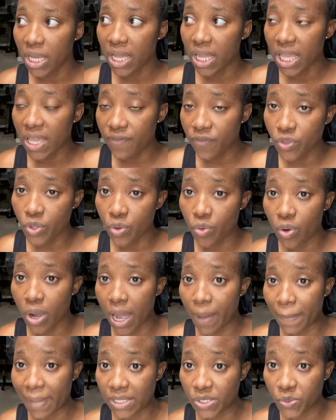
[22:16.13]
Even though
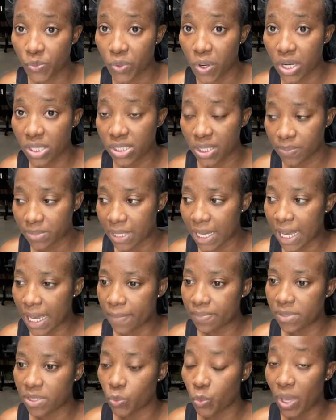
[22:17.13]
I'm at work,
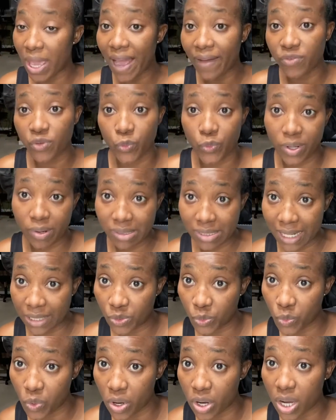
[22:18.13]
sometimes we have to wear it
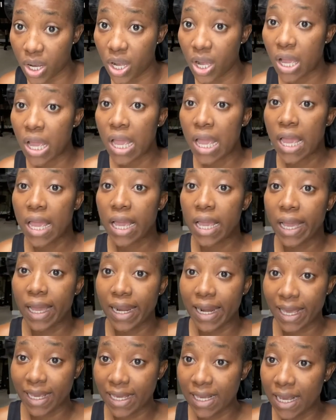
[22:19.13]
at work.
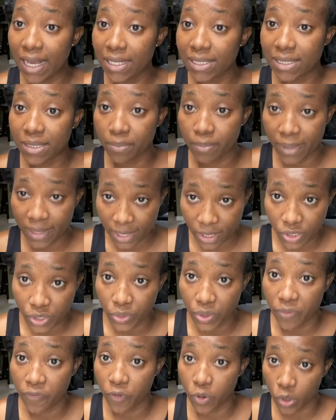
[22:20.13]
Like, it's
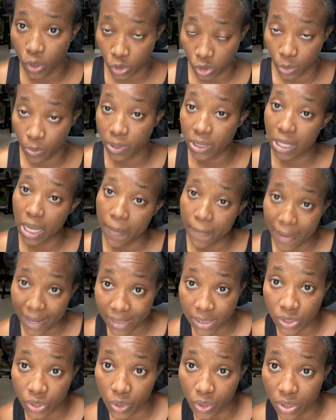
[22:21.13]
mandatory for us to put our
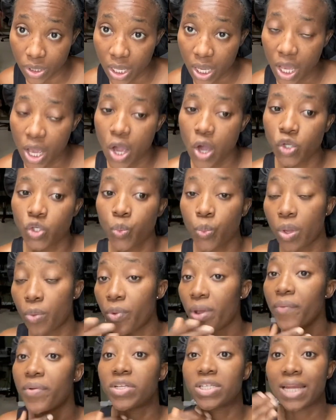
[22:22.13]
mask on. So we
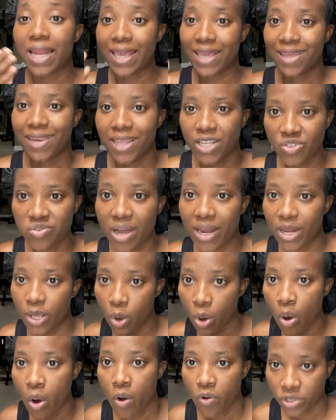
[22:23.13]
wear it, like, literally
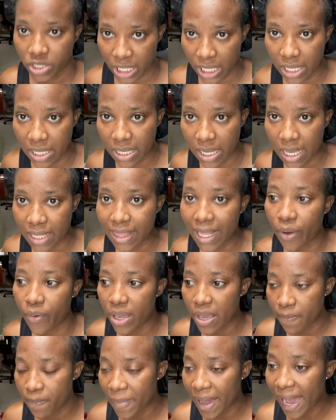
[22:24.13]
all day. Now,
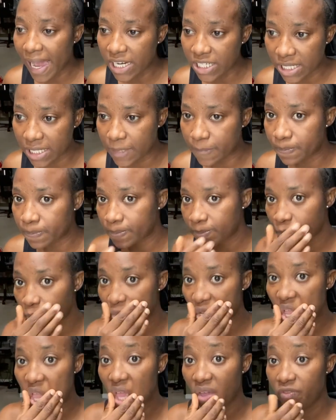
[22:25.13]
imagine
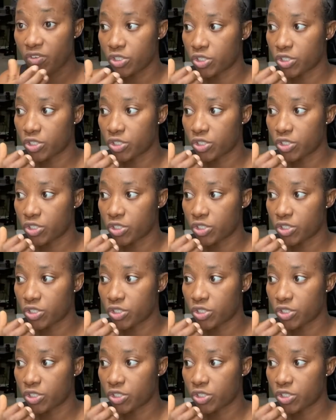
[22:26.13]
if